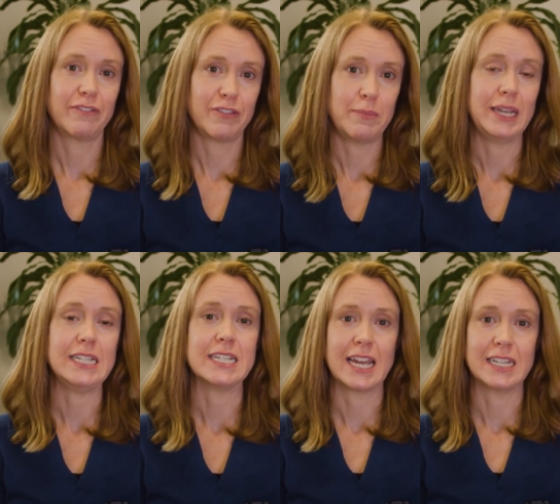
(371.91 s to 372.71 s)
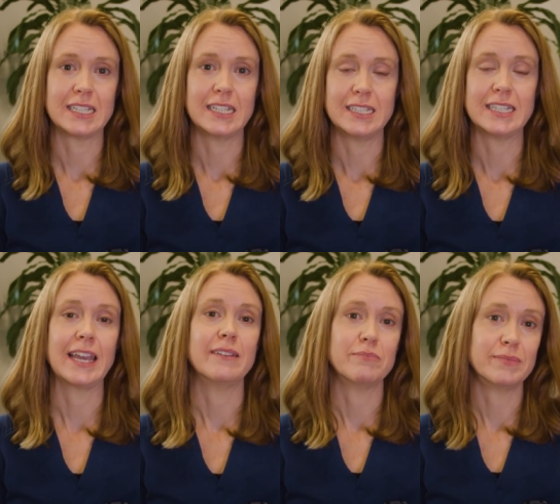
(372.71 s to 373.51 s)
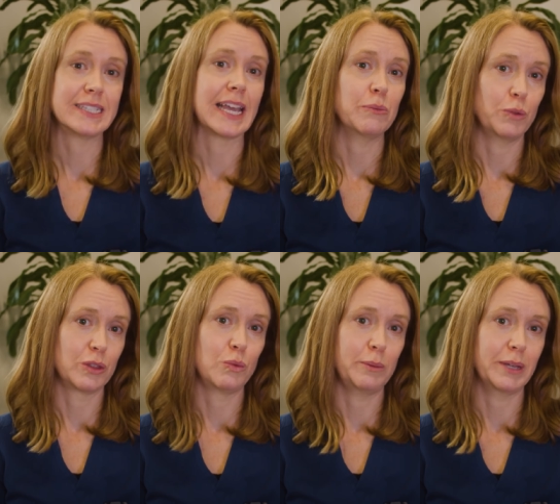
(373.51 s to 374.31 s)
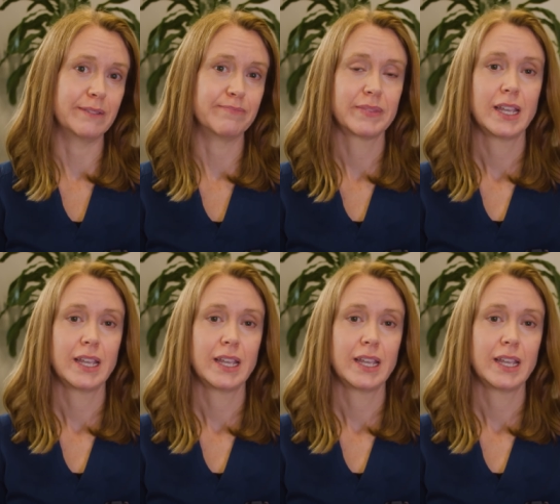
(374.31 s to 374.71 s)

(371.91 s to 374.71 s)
for many days, and same, same with women.